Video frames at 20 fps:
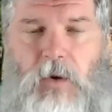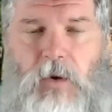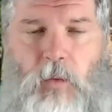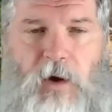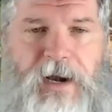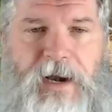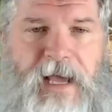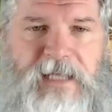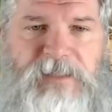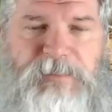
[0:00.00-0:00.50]

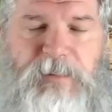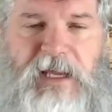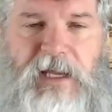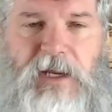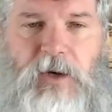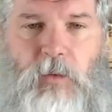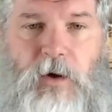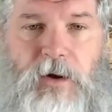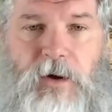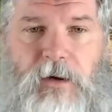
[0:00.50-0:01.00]
One has to
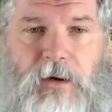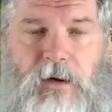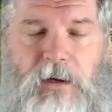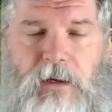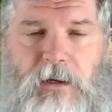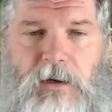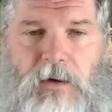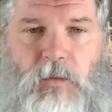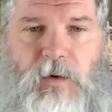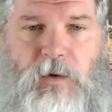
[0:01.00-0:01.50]
begin to wonder.
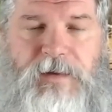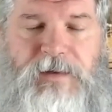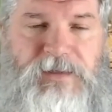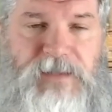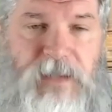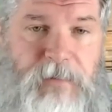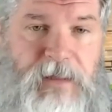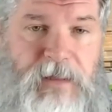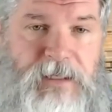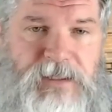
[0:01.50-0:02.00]
With
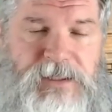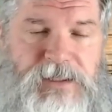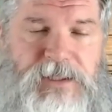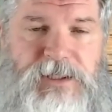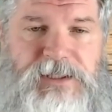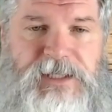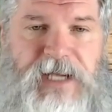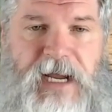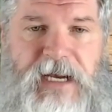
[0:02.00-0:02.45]
some of the decisions